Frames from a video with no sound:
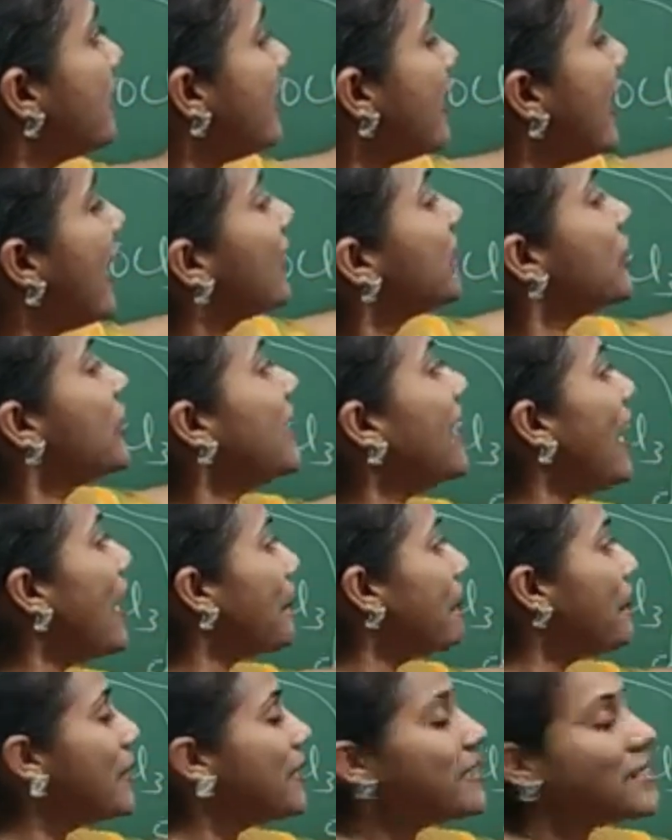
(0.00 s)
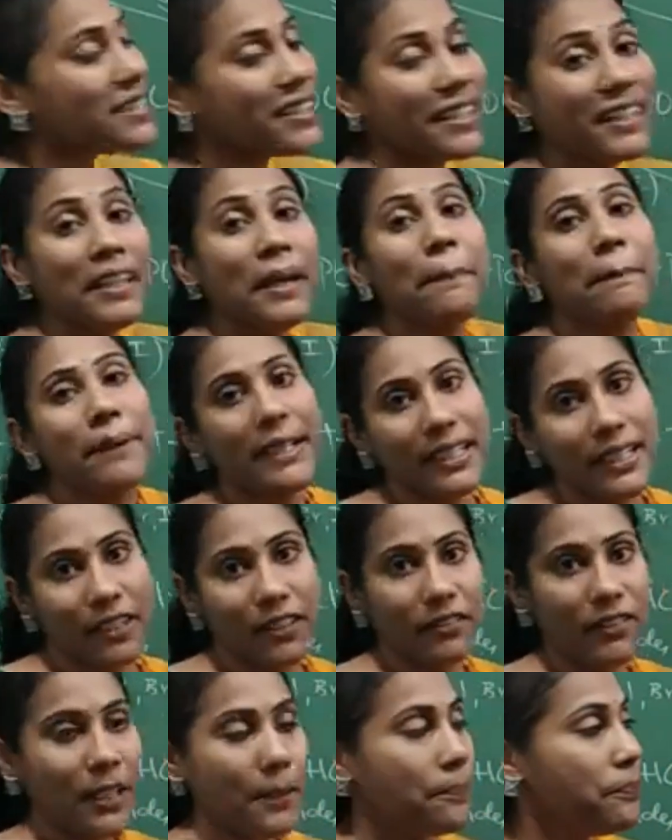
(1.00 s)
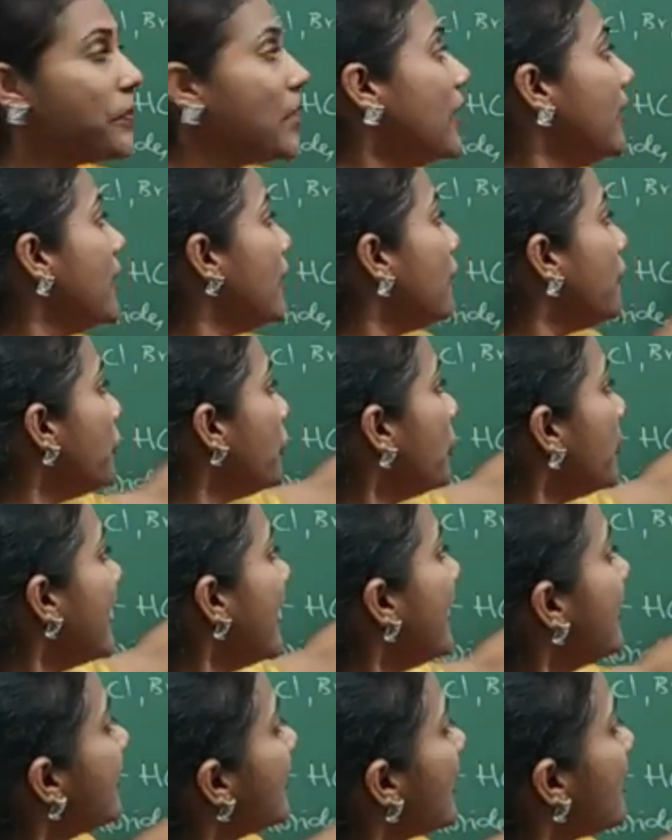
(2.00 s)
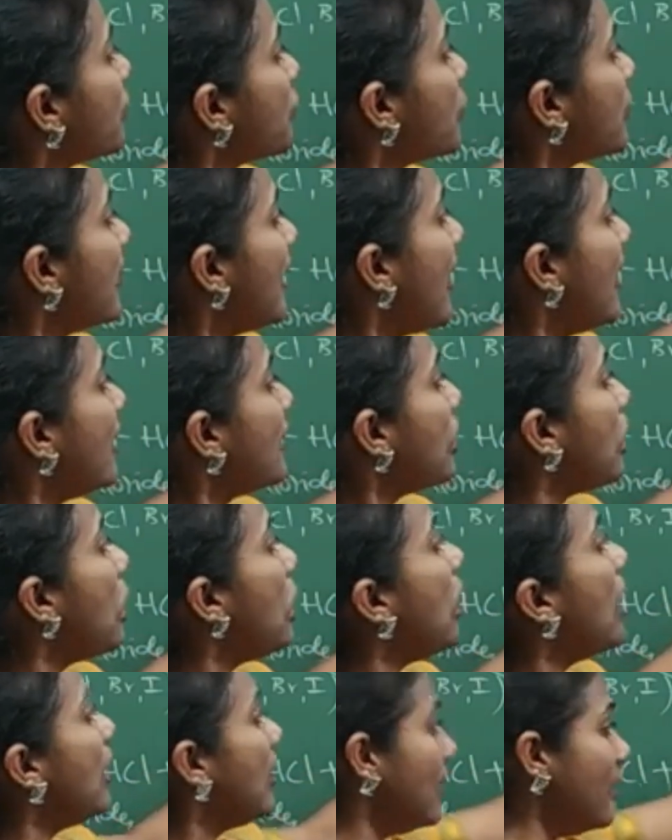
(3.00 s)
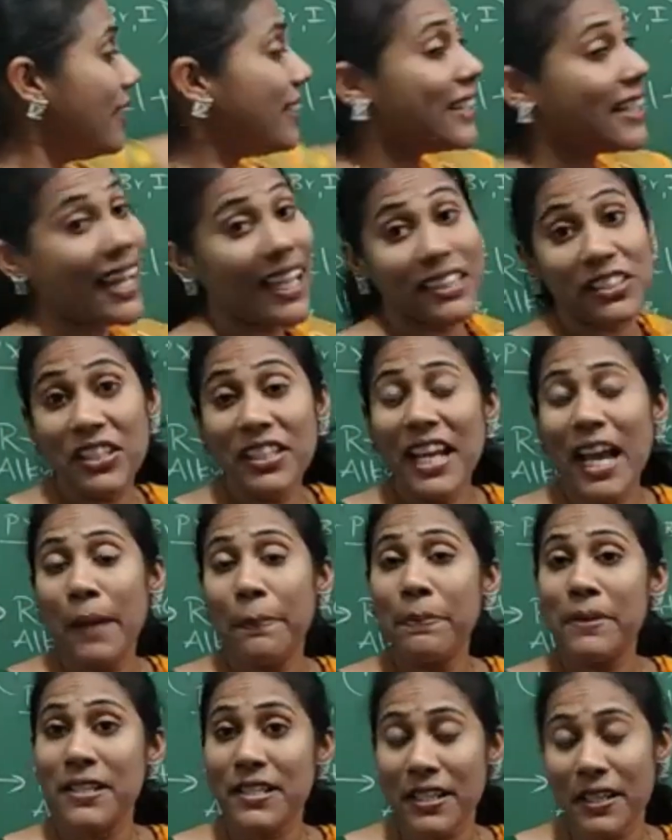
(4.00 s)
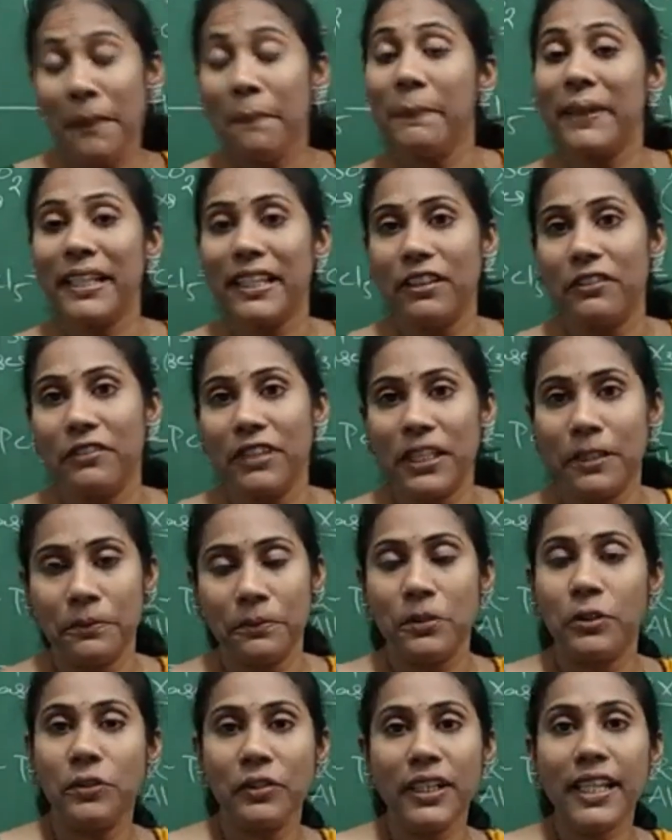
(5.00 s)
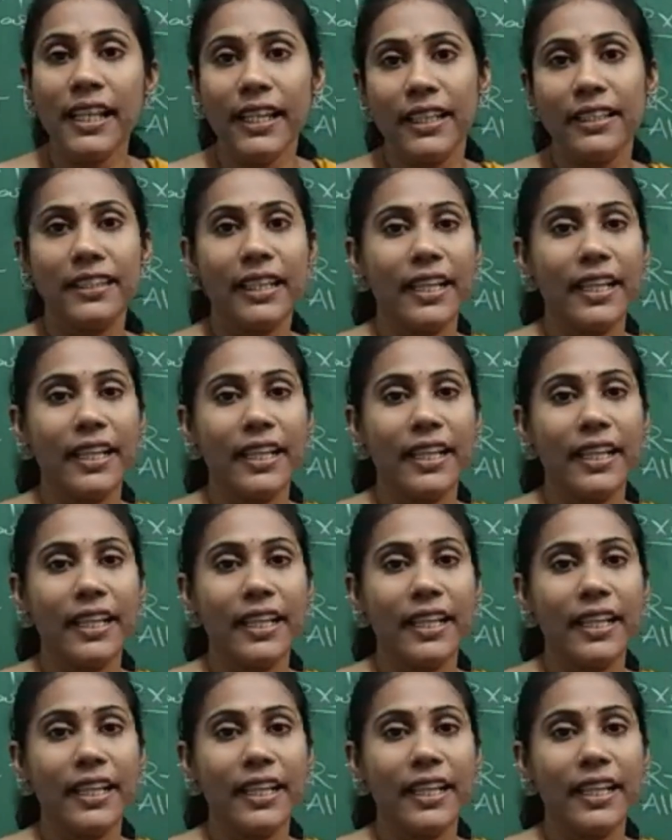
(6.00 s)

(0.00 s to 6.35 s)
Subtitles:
reaction happens in a better way. If you take tertiary alcohol, reaction happens in a better way. Okay, like